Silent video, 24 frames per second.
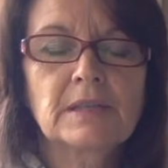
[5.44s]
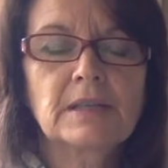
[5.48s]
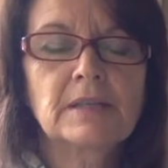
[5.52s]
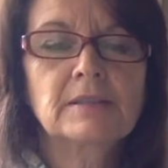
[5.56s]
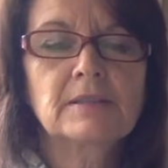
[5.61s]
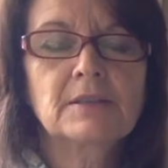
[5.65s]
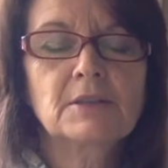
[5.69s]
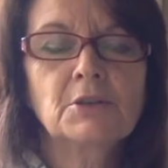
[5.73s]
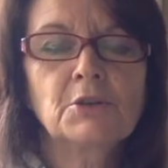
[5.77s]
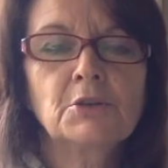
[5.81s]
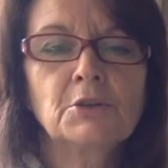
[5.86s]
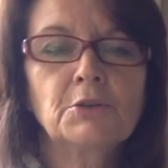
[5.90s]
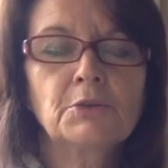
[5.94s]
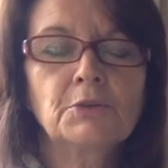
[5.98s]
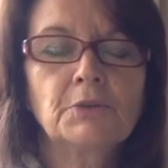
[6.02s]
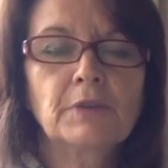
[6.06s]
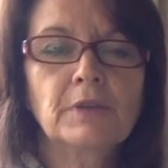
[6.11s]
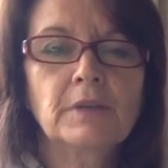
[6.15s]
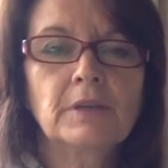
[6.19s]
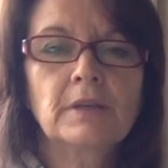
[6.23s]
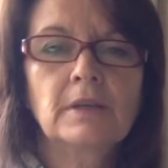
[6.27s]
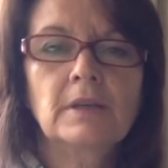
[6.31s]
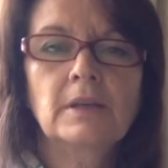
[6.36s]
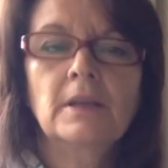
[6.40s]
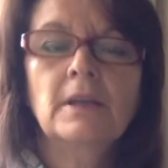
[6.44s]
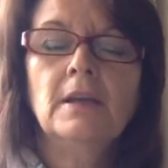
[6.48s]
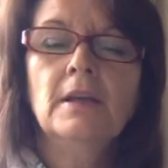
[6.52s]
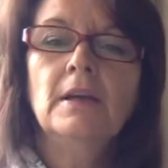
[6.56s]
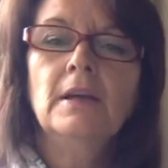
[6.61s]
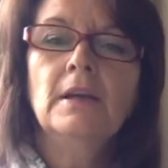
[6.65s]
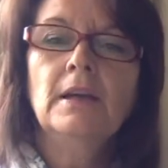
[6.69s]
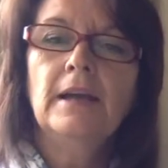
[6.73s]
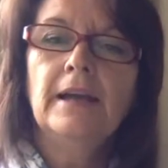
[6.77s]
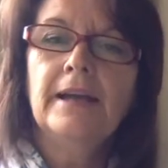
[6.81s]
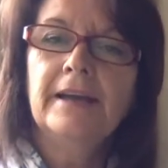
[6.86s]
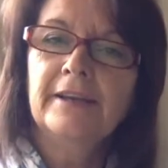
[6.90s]
is called the
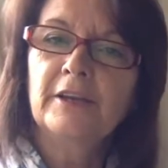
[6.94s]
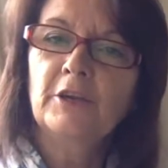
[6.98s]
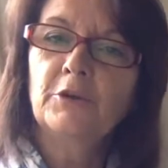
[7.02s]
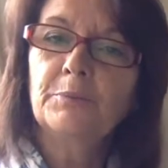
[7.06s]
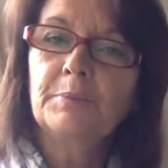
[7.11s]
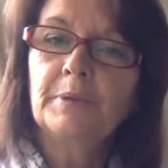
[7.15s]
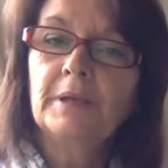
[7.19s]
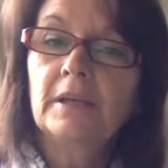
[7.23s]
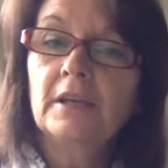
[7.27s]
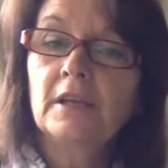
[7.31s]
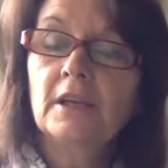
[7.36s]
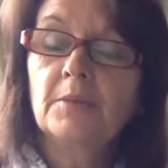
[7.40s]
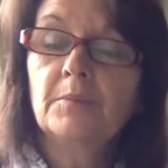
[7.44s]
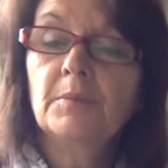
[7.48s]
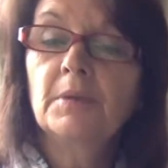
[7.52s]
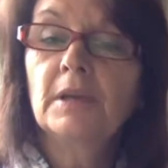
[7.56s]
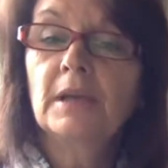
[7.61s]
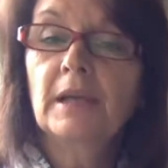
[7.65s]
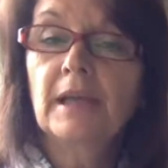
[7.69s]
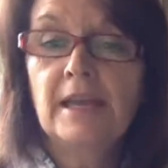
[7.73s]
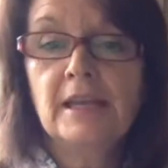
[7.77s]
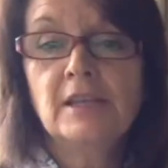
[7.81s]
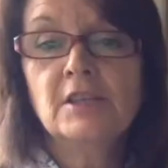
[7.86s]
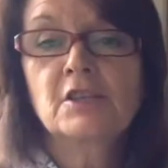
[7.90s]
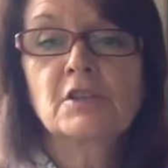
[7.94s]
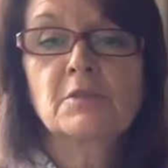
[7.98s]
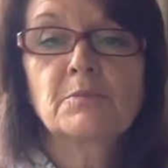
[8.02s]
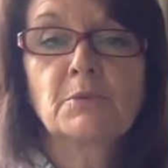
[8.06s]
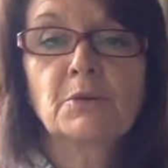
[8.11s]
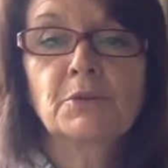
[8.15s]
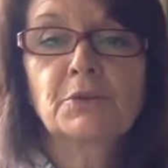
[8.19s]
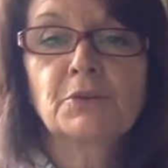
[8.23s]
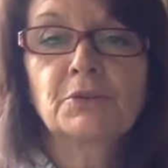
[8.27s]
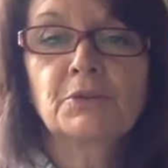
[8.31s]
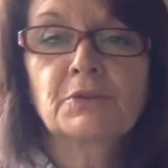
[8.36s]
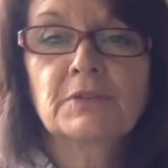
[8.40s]
NLP Communication
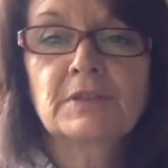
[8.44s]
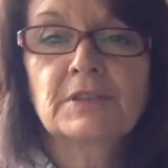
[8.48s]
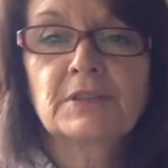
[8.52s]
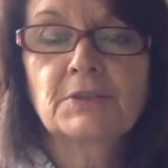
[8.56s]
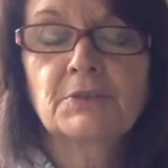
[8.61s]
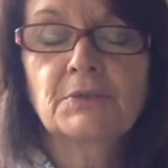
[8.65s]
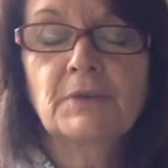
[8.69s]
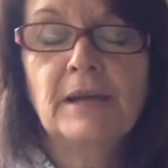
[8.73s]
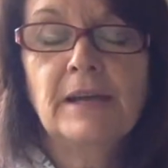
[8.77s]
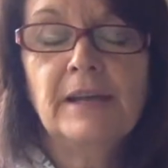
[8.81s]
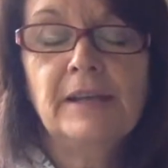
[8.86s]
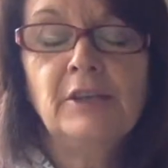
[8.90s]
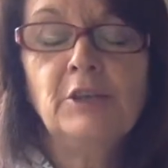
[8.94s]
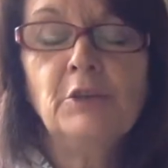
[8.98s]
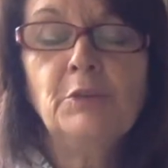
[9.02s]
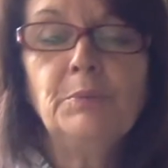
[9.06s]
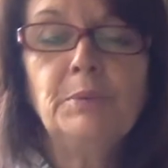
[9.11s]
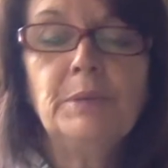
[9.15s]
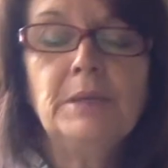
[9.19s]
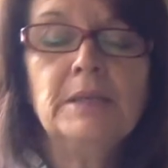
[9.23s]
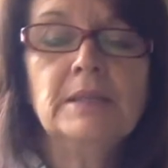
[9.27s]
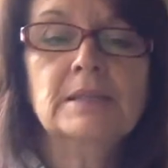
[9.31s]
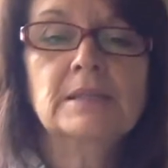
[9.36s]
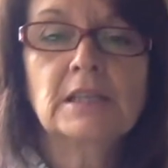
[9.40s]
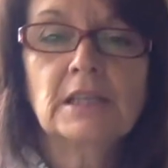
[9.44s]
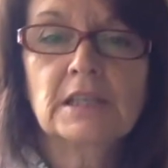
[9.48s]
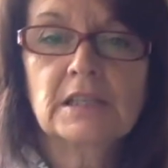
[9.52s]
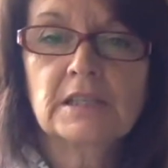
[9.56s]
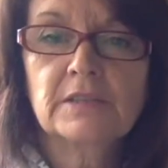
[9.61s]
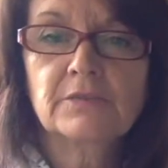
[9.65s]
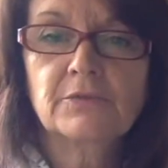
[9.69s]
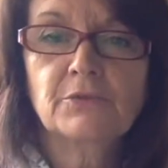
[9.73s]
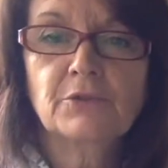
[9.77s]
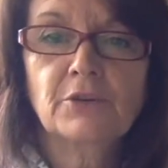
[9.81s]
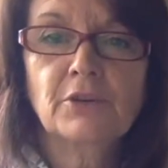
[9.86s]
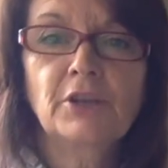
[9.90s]
Model. So NLP stands
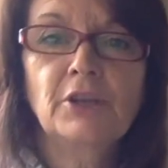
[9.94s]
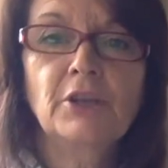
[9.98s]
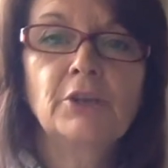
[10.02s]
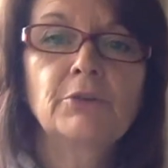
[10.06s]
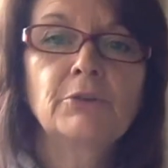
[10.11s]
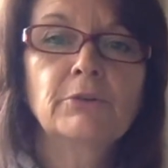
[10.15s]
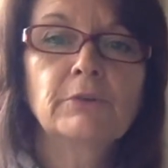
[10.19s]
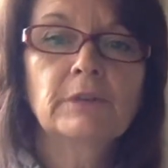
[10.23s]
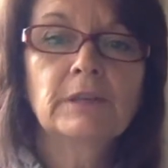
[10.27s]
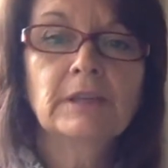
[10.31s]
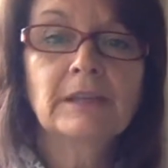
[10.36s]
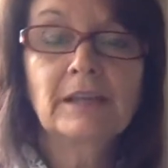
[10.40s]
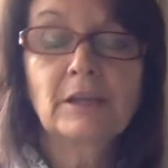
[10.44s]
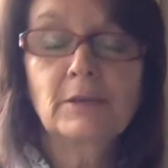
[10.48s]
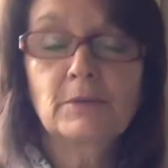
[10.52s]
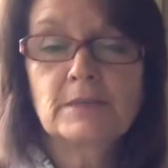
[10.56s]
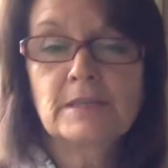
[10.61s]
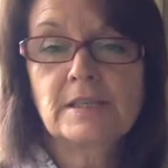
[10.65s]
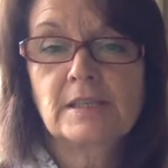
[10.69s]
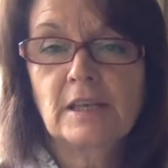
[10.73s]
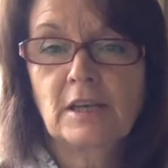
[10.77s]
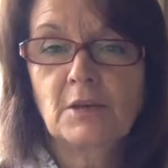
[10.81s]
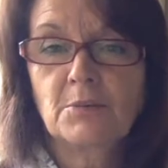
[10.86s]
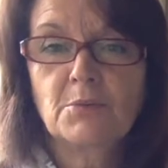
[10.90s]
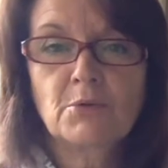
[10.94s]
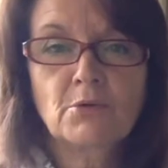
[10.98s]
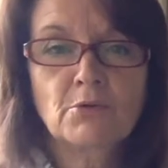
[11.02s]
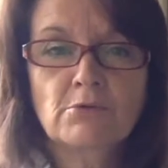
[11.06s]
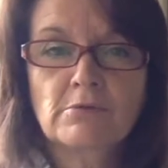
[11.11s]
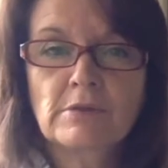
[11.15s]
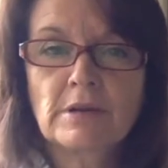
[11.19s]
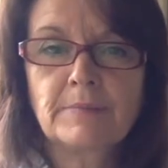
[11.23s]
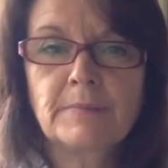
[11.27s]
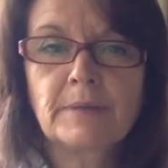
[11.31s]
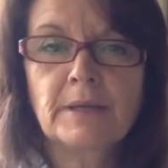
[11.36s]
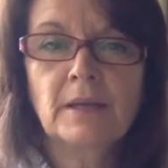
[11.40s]
for Neuro-linguistic
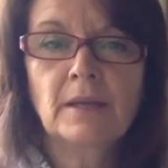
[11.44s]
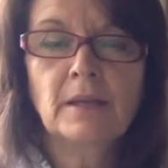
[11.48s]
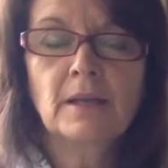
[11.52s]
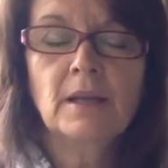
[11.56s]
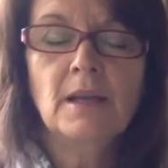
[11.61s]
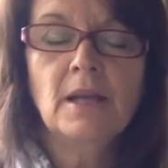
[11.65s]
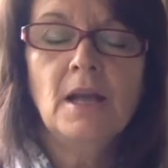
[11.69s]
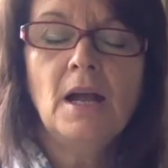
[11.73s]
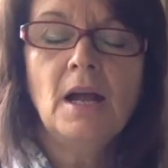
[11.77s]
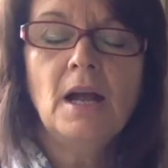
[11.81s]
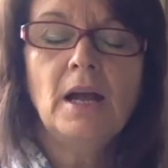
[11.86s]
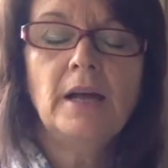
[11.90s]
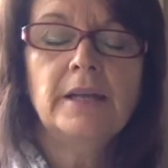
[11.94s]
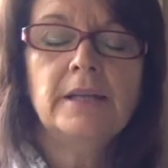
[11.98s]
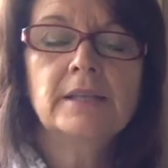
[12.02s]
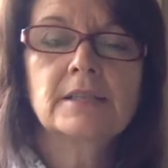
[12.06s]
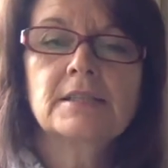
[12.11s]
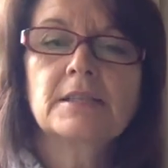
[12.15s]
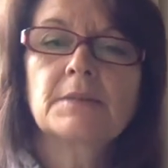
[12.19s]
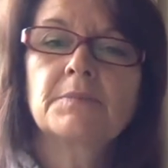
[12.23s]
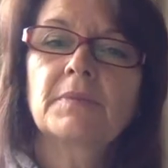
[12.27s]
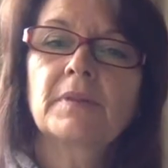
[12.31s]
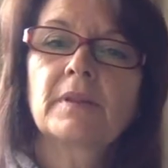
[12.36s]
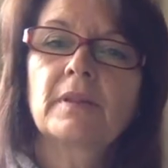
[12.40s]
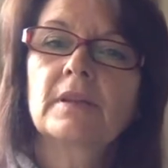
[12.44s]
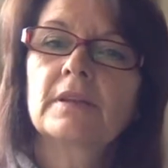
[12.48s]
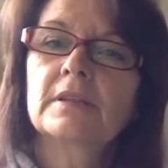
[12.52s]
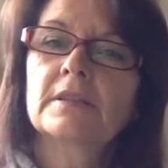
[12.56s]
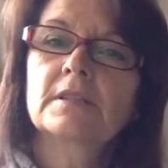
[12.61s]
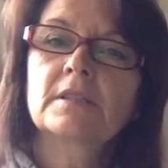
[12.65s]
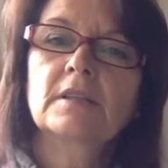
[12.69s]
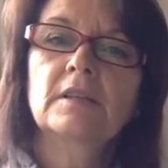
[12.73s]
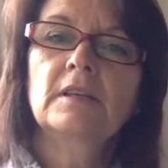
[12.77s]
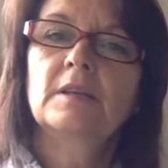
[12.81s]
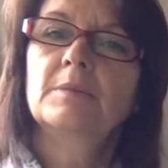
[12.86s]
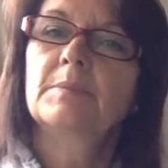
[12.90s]
programming, and it's something that I
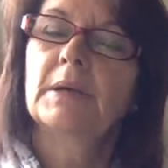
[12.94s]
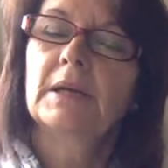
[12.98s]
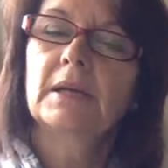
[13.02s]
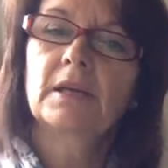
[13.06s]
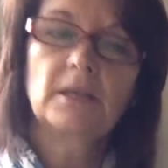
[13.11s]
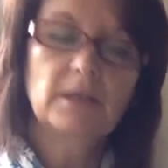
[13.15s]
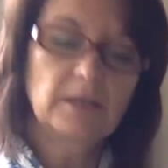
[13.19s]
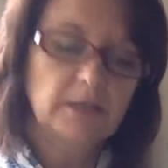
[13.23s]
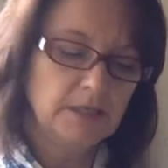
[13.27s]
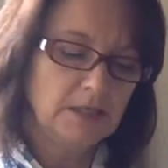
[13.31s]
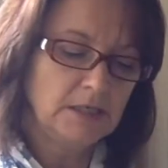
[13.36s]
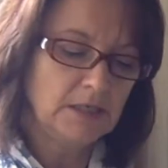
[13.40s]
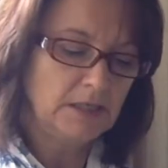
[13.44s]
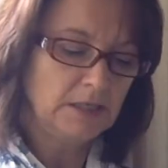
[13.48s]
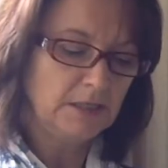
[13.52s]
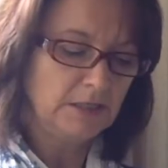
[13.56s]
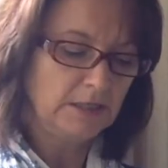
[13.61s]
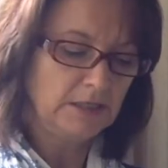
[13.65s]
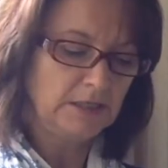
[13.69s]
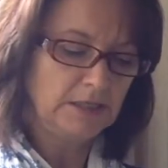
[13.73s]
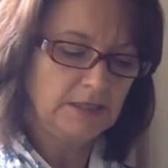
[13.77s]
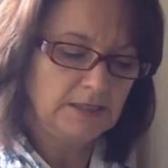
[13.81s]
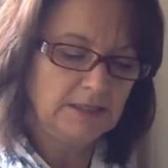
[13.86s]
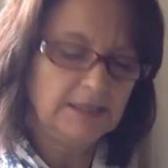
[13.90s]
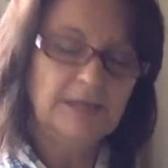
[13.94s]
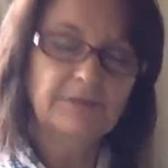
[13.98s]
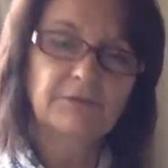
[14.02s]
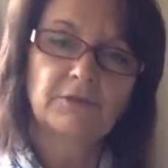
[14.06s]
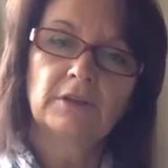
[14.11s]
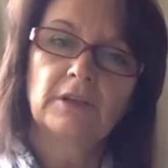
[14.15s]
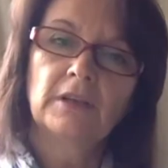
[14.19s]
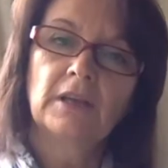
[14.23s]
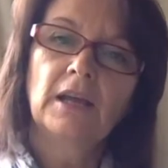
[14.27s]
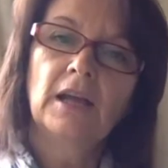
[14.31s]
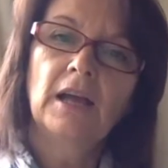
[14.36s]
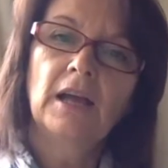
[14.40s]
studied back in 1997,